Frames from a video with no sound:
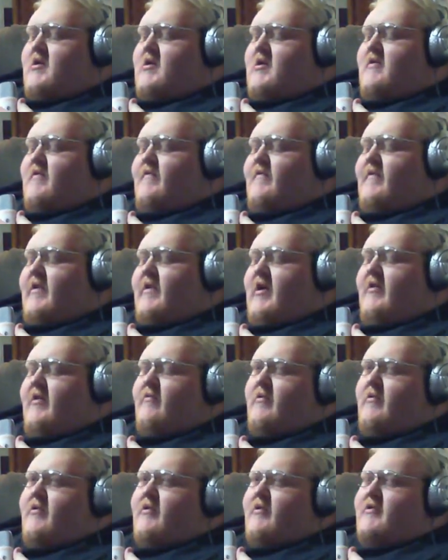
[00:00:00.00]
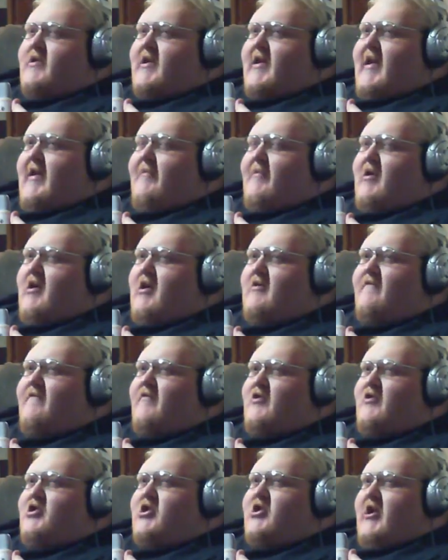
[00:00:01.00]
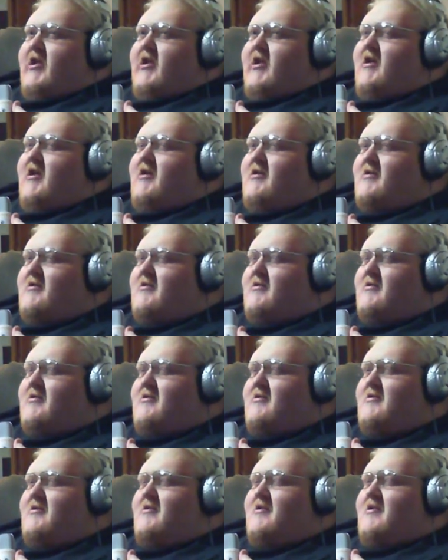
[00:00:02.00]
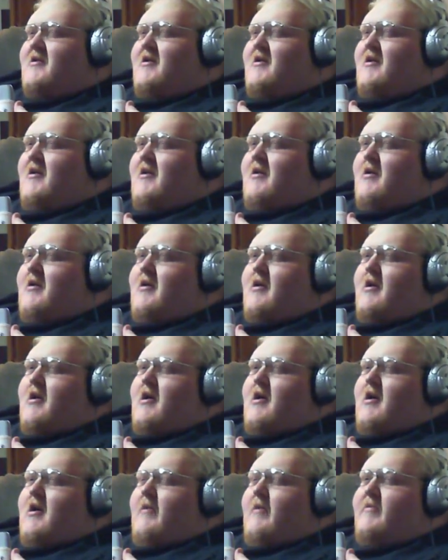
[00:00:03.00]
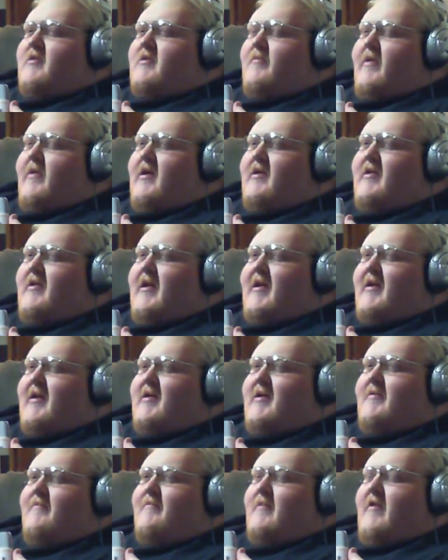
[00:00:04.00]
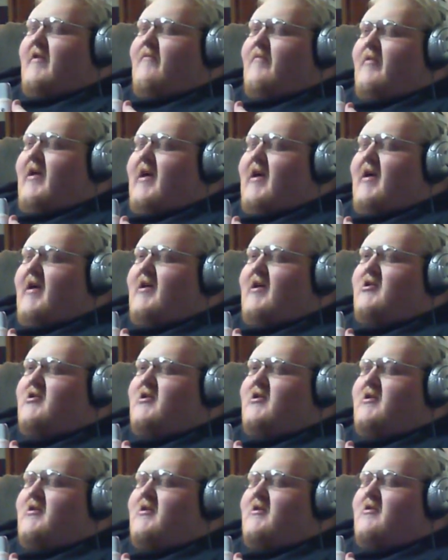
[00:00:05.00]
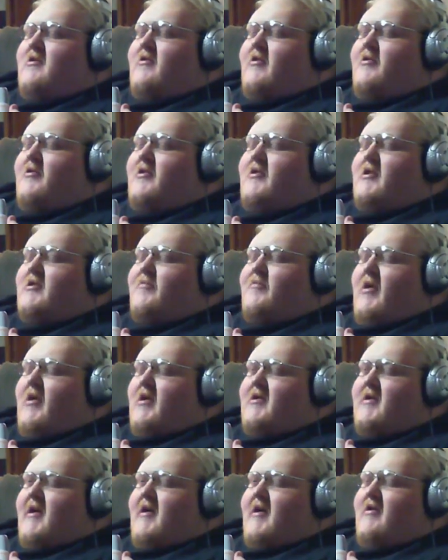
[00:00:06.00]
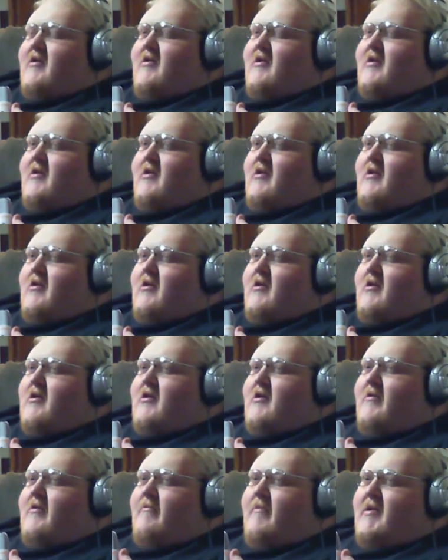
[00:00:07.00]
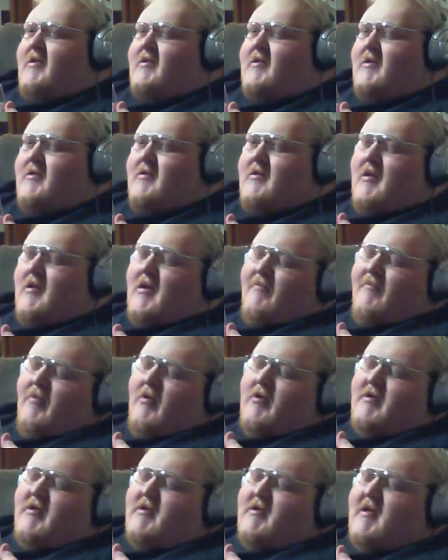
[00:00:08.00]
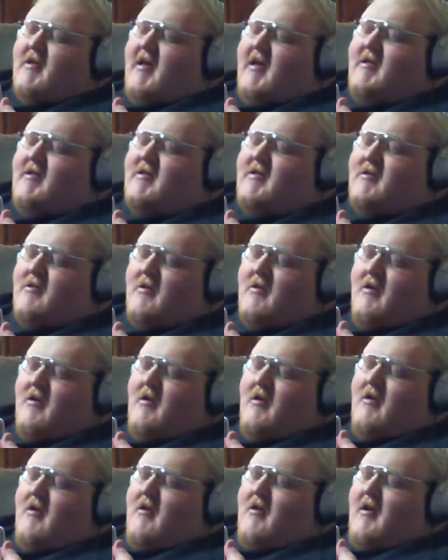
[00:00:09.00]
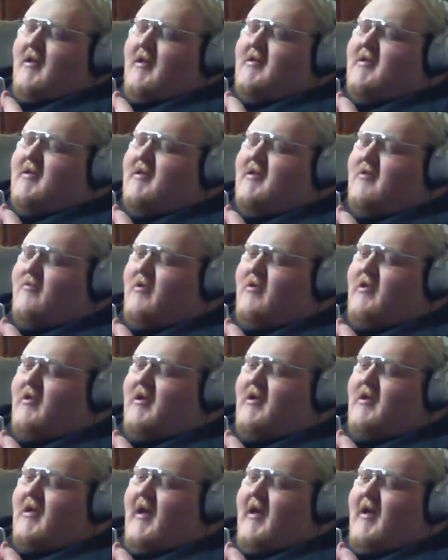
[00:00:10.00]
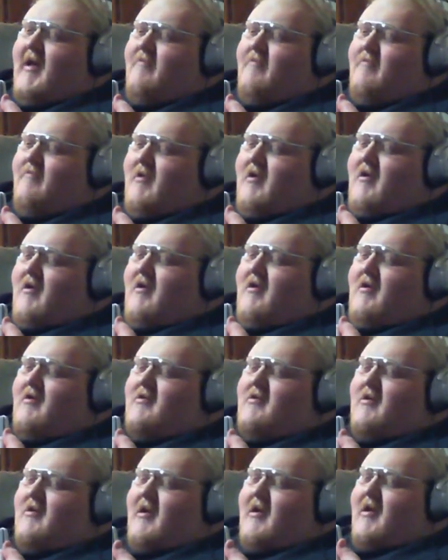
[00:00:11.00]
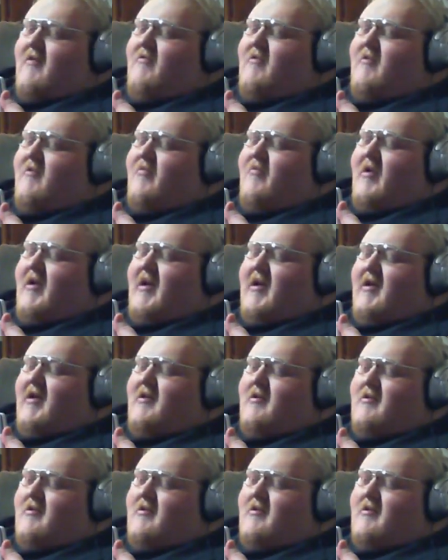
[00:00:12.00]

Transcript: The other one, there's a game called Virginia. It's about like a FBI agent who goes to a small town on a missing persons case, and they say it's a really good game, so I kind of want to play it.